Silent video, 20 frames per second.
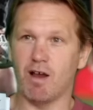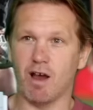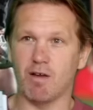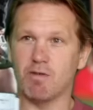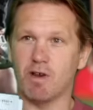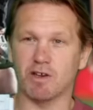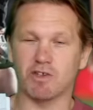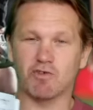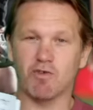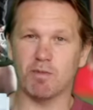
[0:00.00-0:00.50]

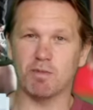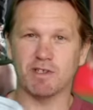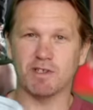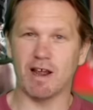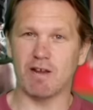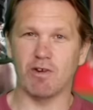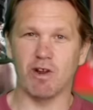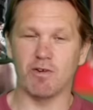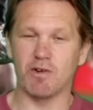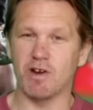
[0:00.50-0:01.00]
scribbled down
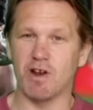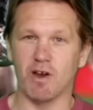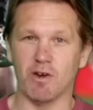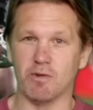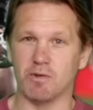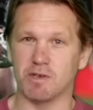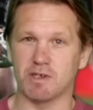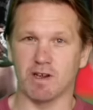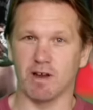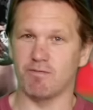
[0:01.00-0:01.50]
a load of
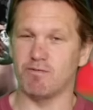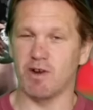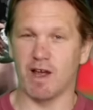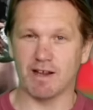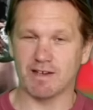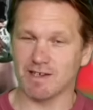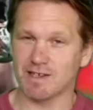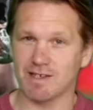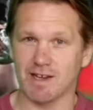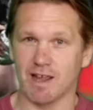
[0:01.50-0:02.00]
notes.
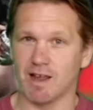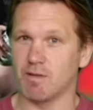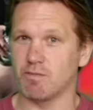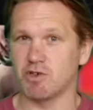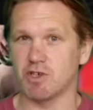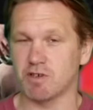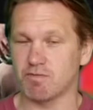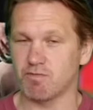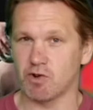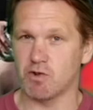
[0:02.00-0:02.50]
I'm
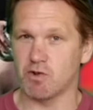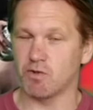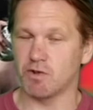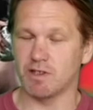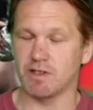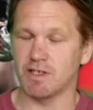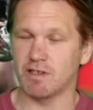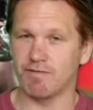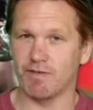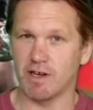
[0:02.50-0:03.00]
just recording
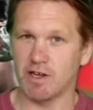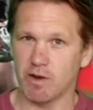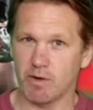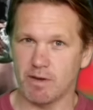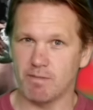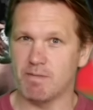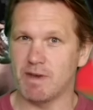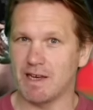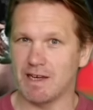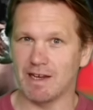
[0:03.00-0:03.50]
this video
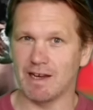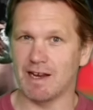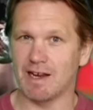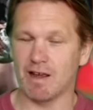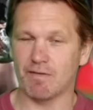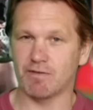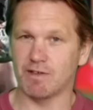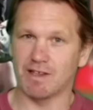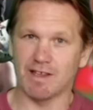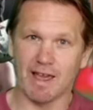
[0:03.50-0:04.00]
immediately
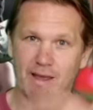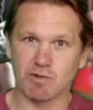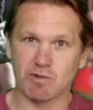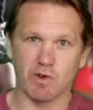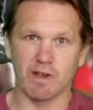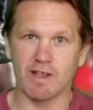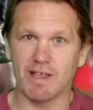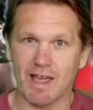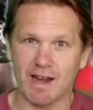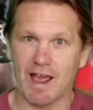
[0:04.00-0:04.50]
after the game so I
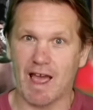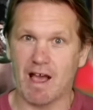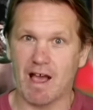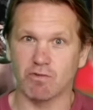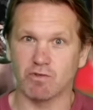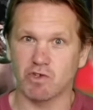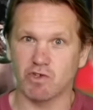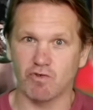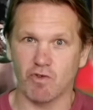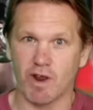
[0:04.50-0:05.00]
can get it
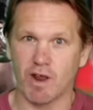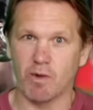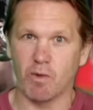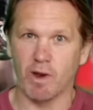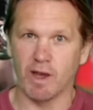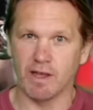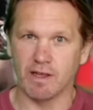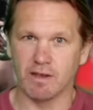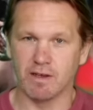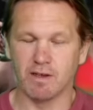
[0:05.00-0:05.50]
out straight
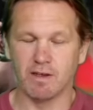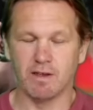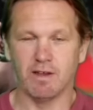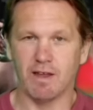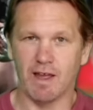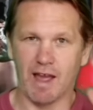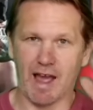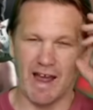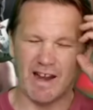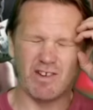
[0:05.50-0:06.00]
away.
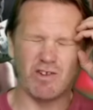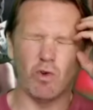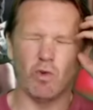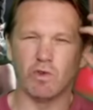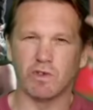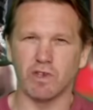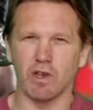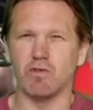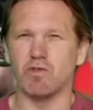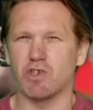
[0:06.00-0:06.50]
And
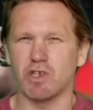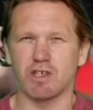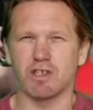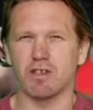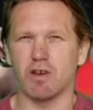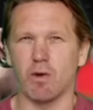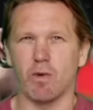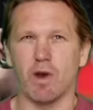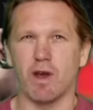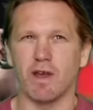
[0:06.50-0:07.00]
also just
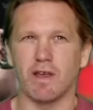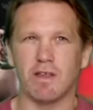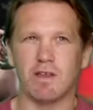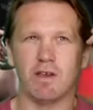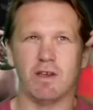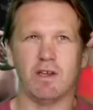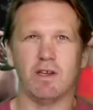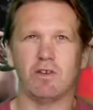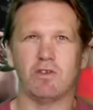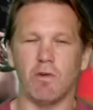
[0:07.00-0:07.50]
so I
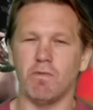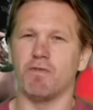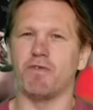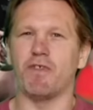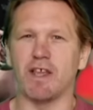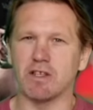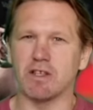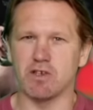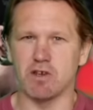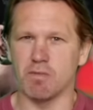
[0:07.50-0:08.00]
don't
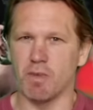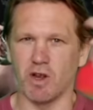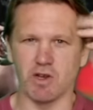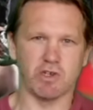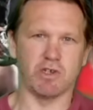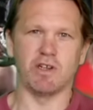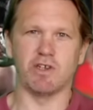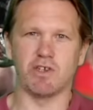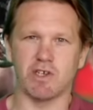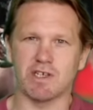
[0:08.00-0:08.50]
think too much
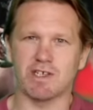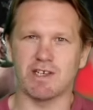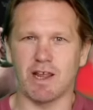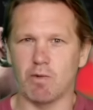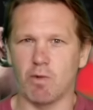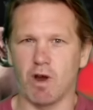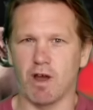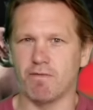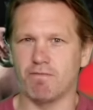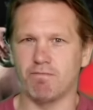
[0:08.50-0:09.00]
and I just say
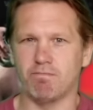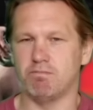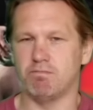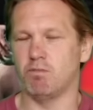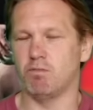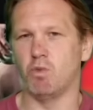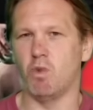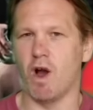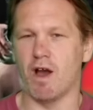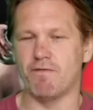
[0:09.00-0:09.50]
what
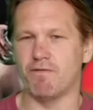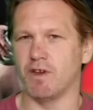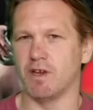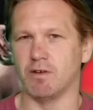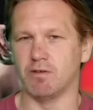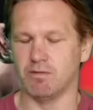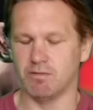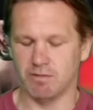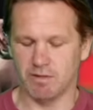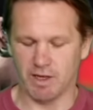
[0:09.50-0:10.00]
I
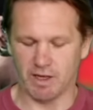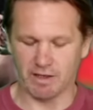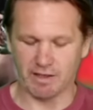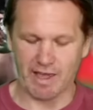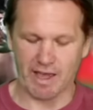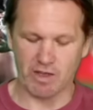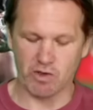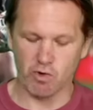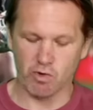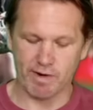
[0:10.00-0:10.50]
feel and
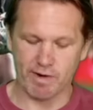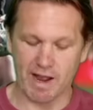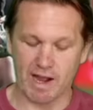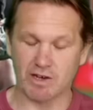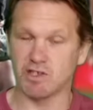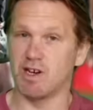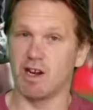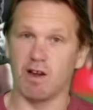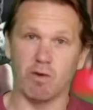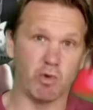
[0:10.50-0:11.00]
get your
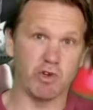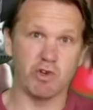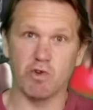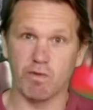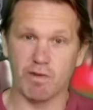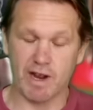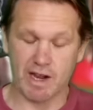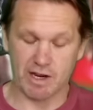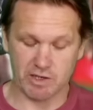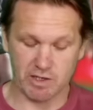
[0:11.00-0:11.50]
reaction. I want your
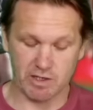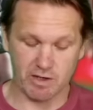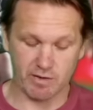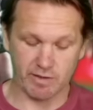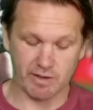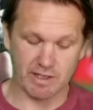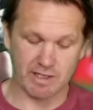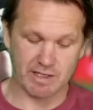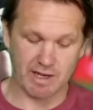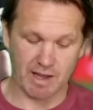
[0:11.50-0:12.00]
reaction doing
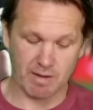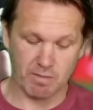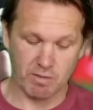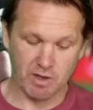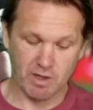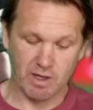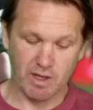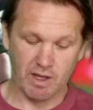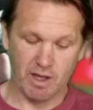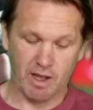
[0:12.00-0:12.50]
the same.
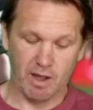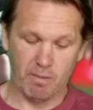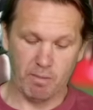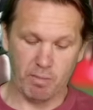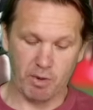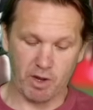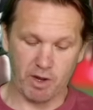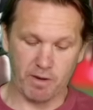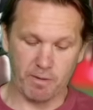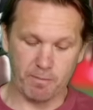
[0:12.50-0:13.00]

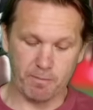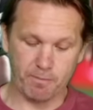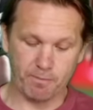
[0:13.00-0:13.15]
But